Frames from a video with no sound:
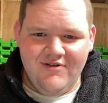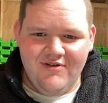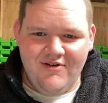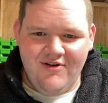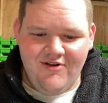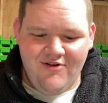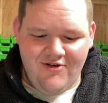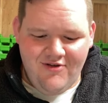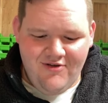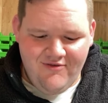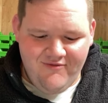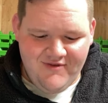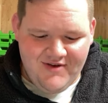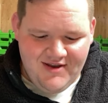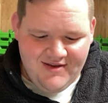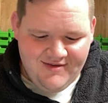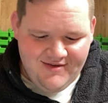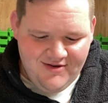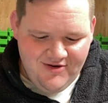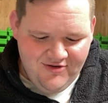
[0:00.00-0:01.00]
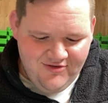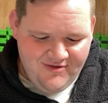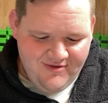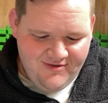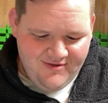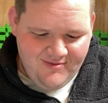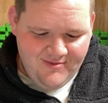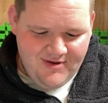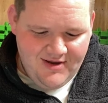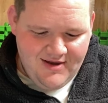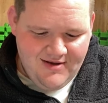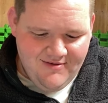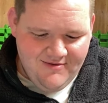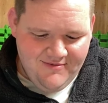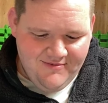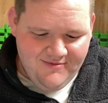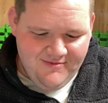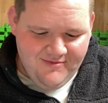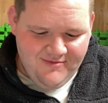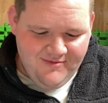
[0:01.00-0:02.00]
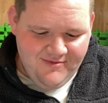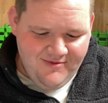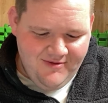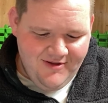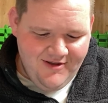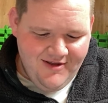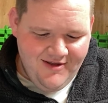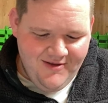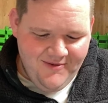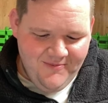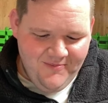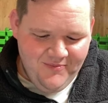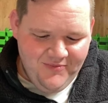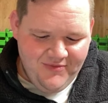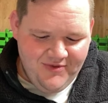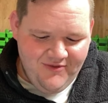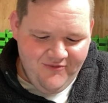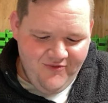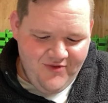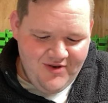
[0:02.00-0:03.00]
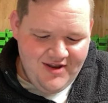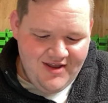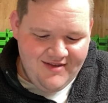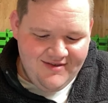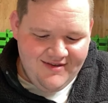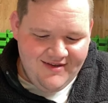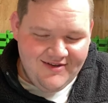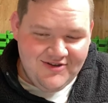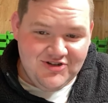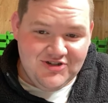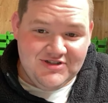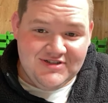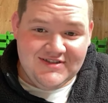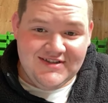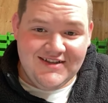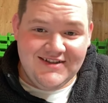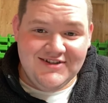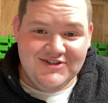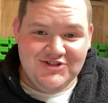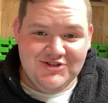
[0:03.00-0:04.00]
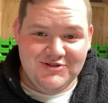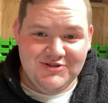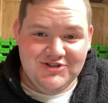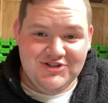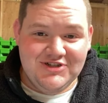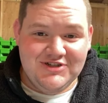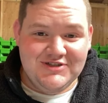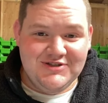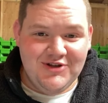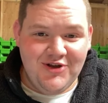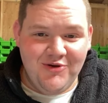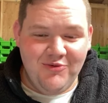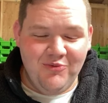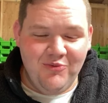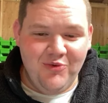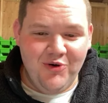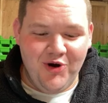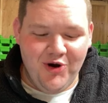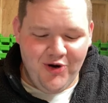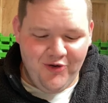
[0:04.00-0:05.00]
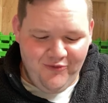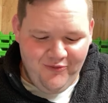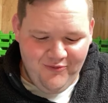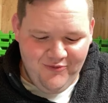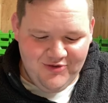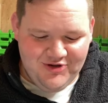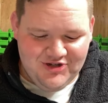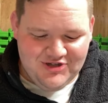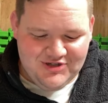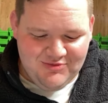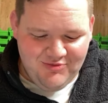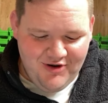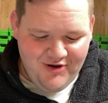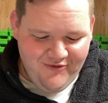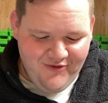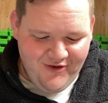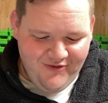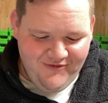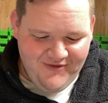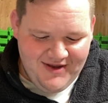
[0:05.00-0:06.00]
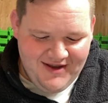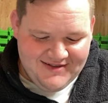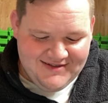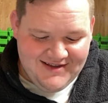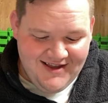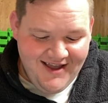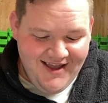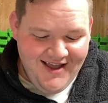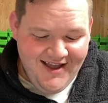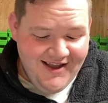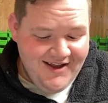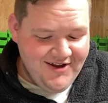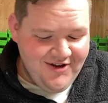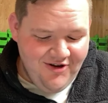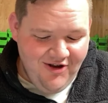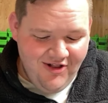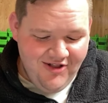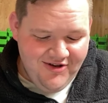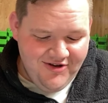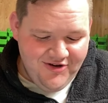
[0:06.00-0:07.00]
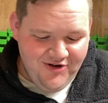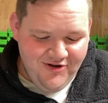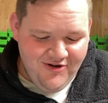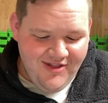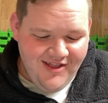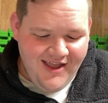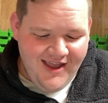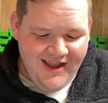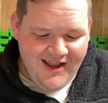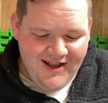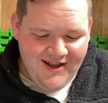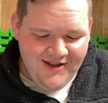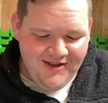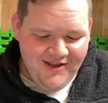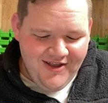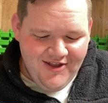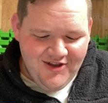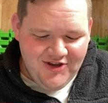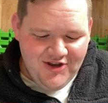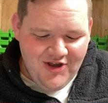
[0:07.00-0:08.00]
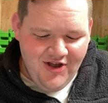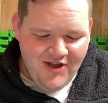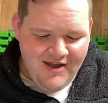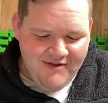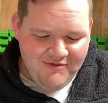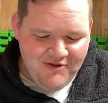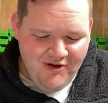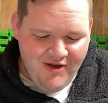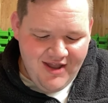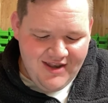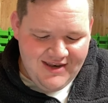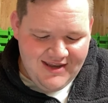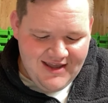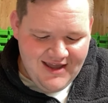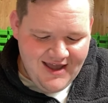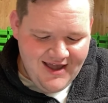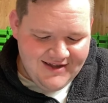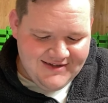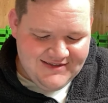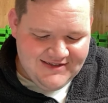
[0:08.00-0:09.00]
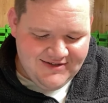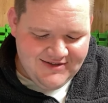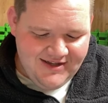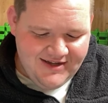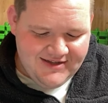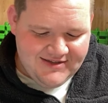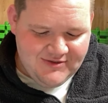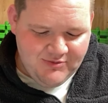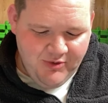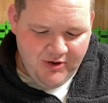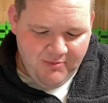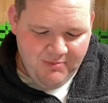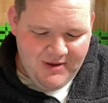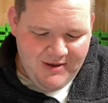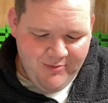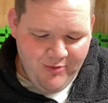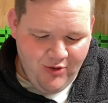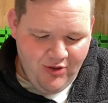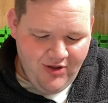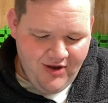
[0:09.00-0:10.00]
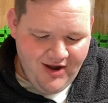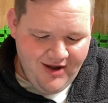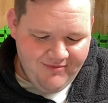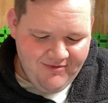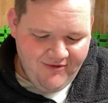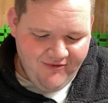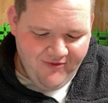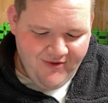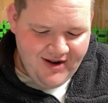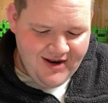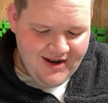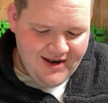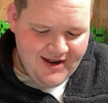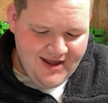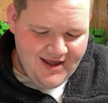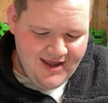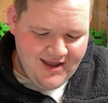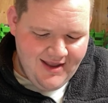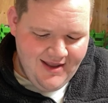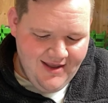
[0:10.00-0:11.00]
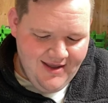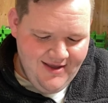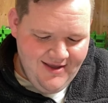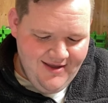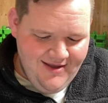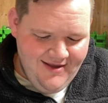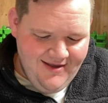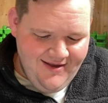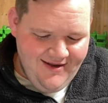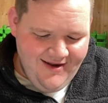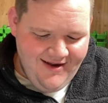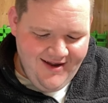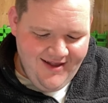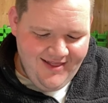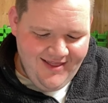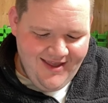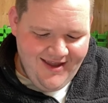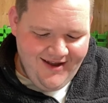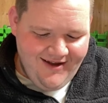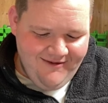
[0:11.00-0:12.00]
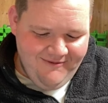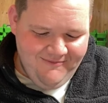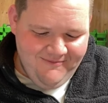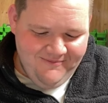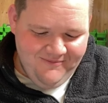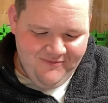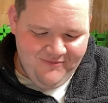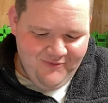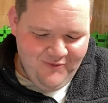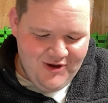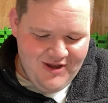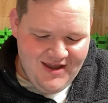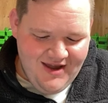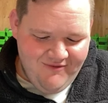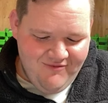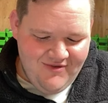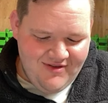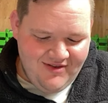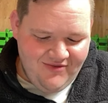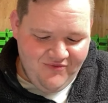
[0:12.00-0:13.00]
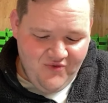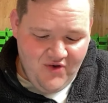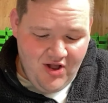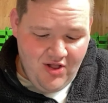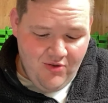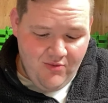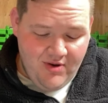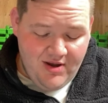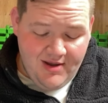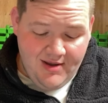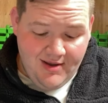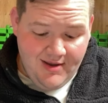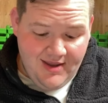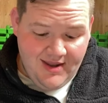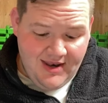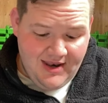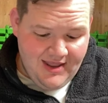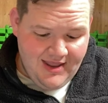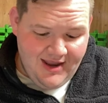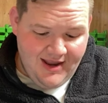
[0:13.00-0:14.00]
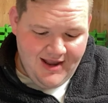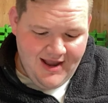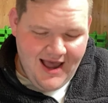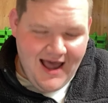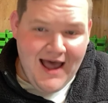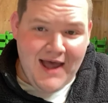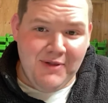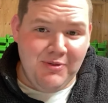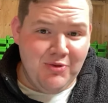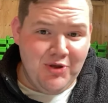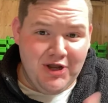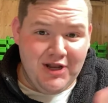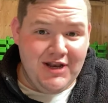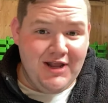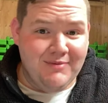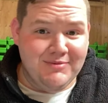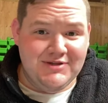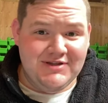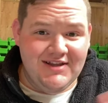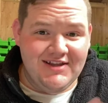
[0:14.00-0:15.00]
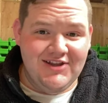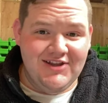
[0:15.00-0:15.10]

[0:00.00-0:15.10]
Oh, Vanessa, you're so sweet. Vanessa, she said that she's one of our fans. Y'all have no idea. I still think it's weird people look up to Freddie and I, and like we have this following, and like I'm looking up to